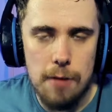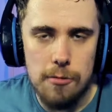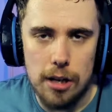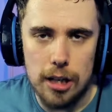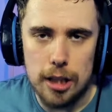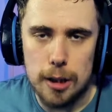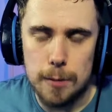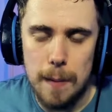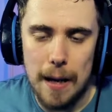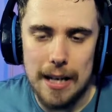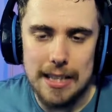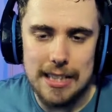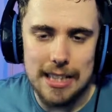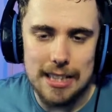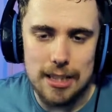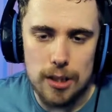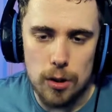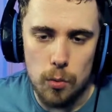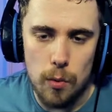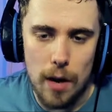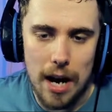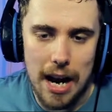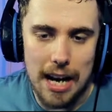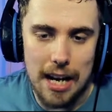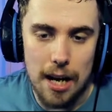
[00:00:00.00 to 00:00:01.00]
were expected to
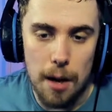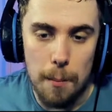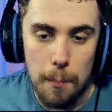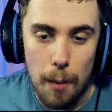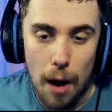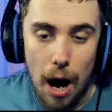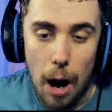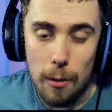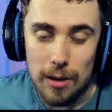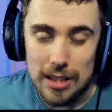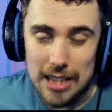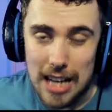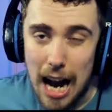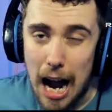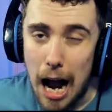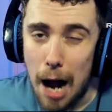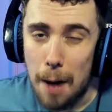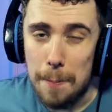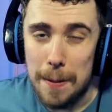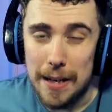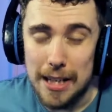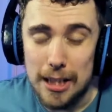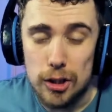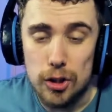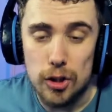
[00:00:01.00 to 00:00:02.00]
win, but I was
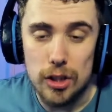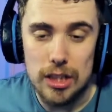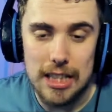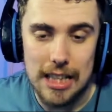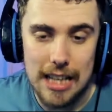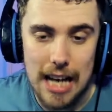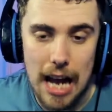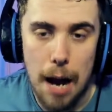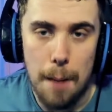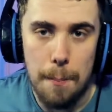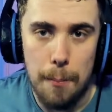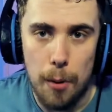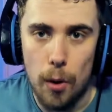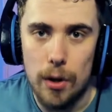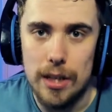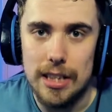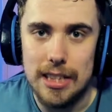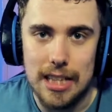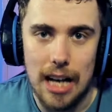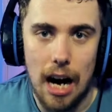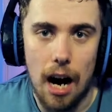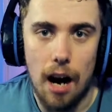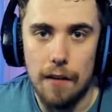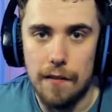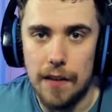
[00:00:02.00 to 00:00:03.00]
happy just to get a
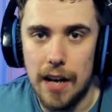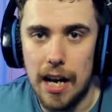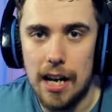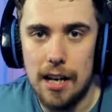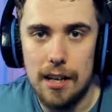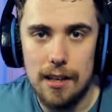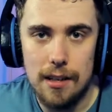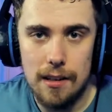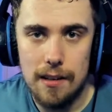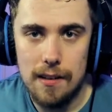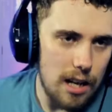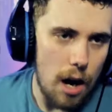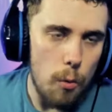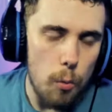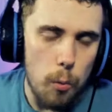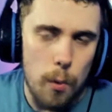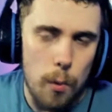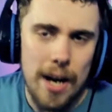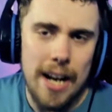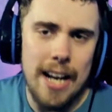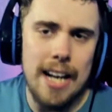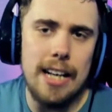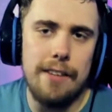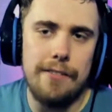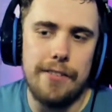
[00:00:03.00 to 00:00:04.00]
point out of it. And
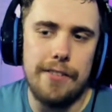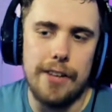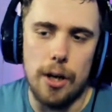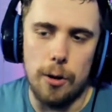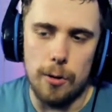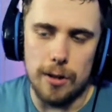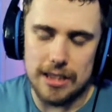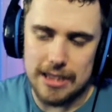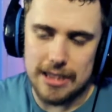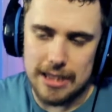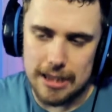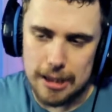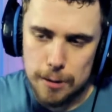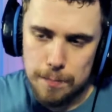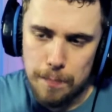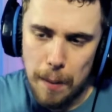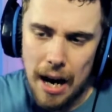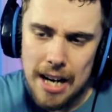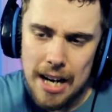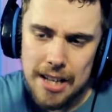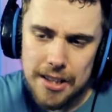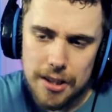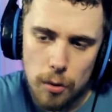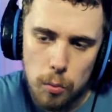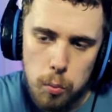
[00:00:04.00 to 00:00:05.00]
weirdly, viewers,
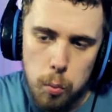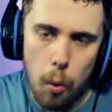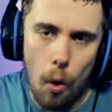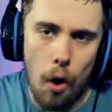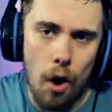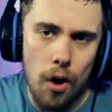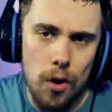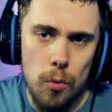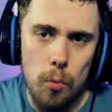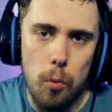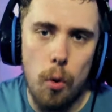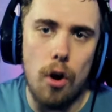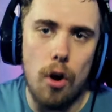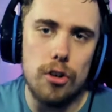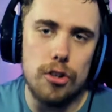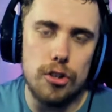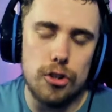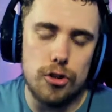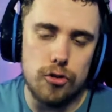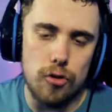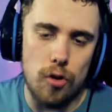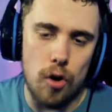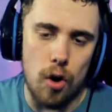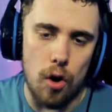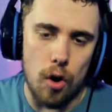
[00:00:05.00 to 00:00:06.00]
despite the 1-1
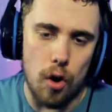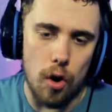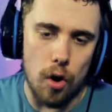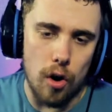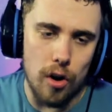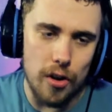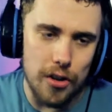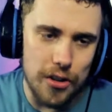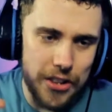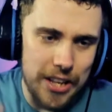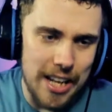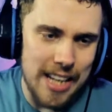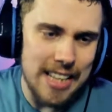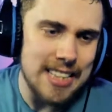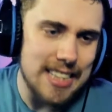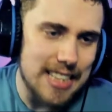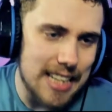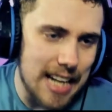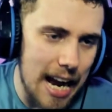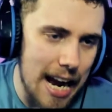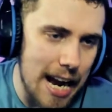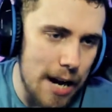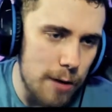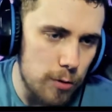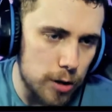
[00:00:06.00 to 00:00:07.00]
draw, this
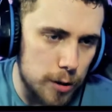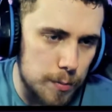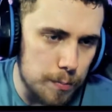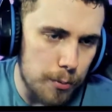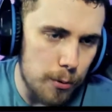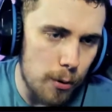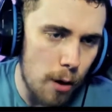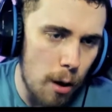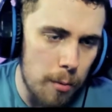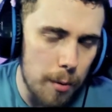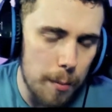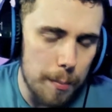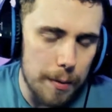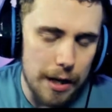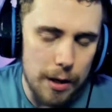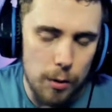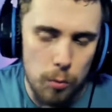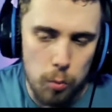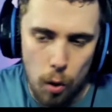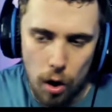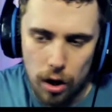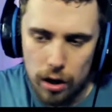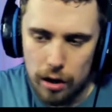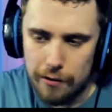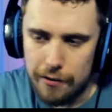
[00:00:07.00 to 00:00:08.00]
game was probably
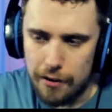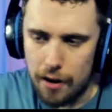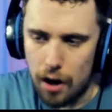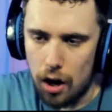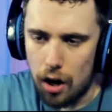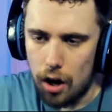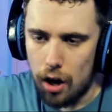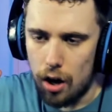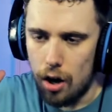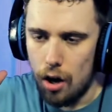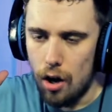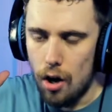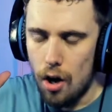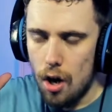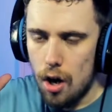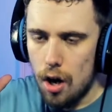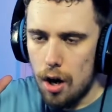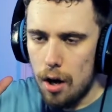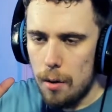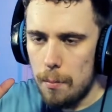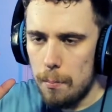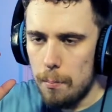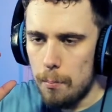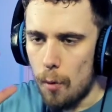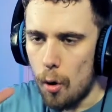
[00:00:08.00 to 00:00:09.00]
one of our
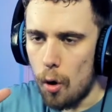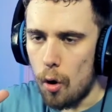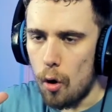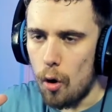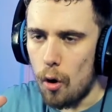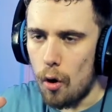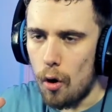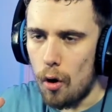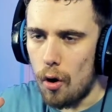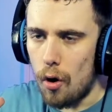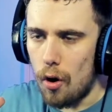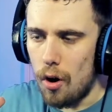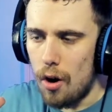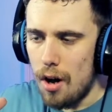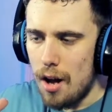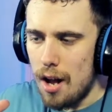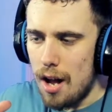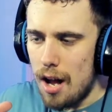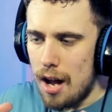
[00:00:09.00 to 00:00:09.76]
more